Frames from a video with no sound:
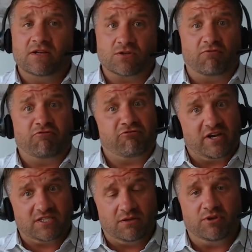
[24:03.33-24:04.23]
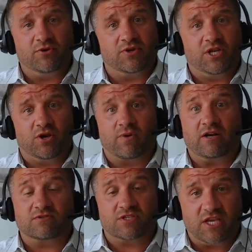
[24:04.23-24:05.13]
So flexibility
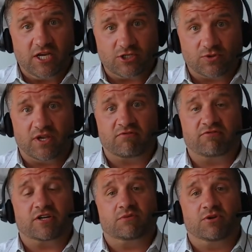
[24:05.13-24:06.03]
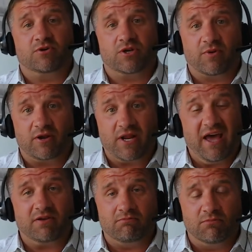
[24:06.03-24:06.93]
around scheduling, flexibility around
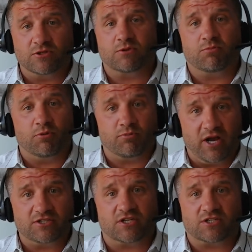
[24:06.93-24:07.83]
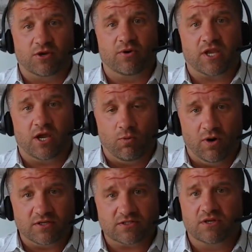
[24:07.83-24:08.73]
having multiple projects going at
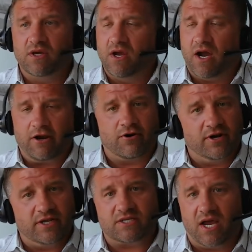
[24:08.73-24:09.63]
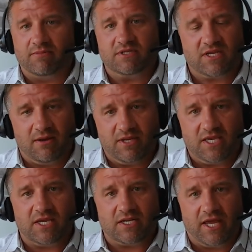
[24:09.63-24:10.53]
once. I heard it time and time
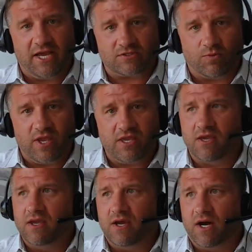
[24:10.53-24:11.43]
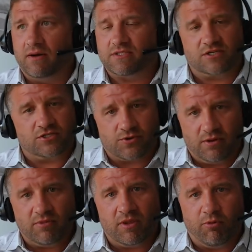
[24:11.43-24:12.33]
again last week. Uh, is
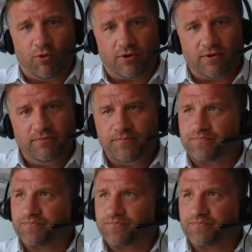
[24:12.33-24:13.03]
extremely important.